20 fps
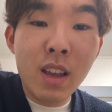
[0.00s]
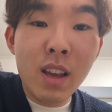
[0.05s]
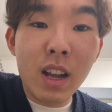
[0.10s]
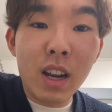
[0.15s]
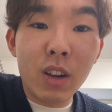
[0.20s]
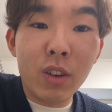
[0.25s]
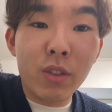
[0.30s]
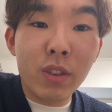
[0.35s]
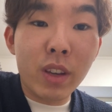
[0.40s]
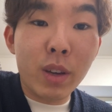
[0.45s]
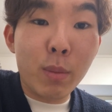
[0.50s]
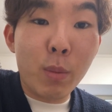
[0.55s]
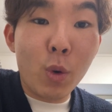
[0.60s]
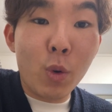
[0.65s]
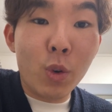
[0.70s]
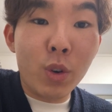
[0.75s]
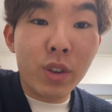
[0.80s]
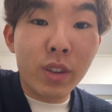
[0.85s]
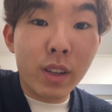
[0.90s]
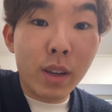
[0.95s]
allowing
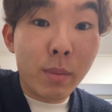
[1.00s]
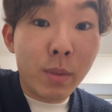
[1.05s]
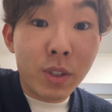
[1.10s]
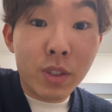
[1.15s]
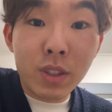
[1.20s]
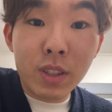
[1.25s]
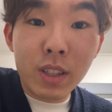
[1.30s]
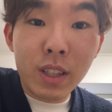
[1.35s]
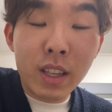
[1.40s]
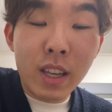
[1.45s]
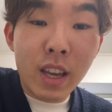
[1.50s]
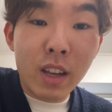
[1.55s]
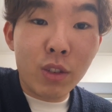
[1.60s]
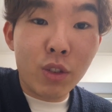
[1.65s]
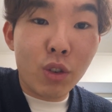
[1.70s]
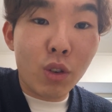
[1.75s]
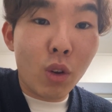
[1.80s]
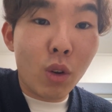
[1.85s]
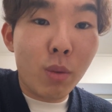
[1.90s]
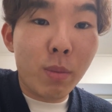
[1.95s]
more diversity and
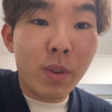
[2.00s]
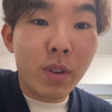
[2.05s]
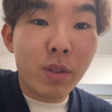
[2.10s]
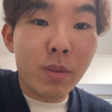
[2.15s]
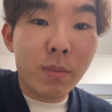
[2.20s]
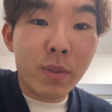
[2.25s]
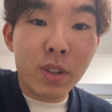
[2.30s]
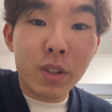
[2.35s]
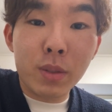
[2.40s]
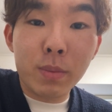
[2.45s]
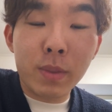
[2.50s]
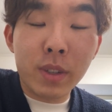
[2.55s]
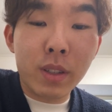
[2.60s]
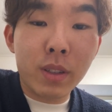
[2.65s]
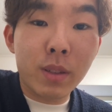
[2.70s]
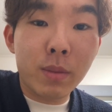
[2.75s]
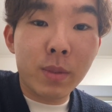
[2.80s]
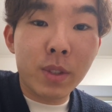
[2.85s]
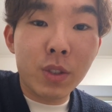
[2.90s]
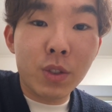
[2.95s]
global
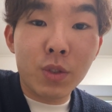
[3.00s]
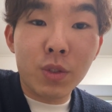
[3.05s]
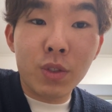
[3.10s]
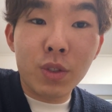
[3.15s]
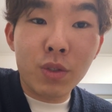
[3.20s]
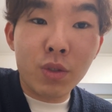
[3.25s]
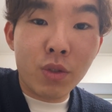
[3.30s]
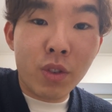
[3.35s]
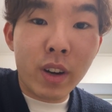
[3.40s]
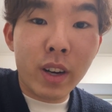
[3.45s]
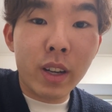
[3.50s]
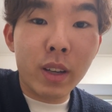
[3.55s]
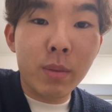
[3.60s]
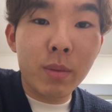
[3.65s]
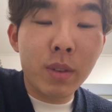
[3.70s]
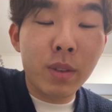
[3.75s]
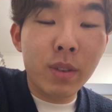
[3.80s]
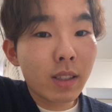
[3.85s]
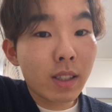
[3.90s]
perspectives to thrive.